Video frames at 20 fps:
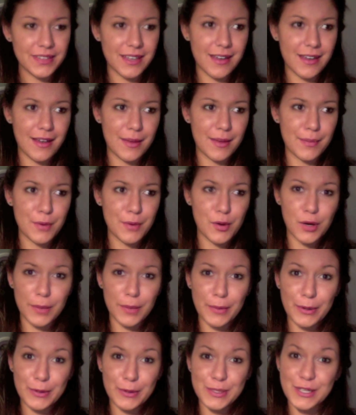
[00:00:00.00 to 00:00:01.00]

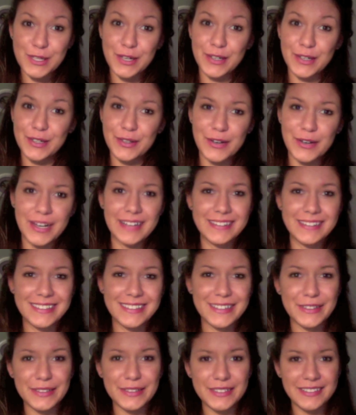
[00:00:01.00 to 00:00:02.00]
Hormones are a great
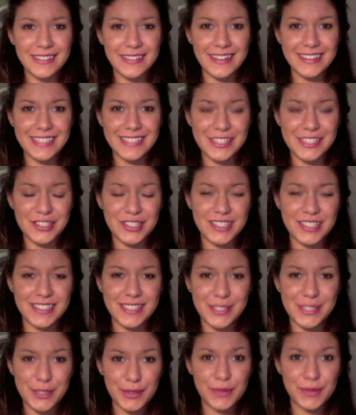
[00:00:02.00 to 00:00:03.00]
little addition
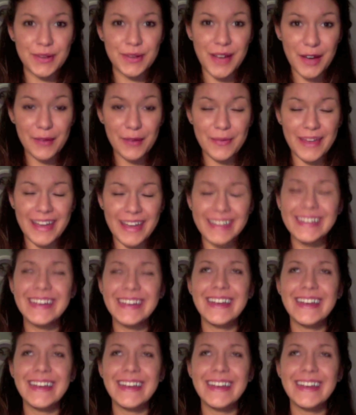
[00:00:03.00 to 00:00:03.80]
to help that,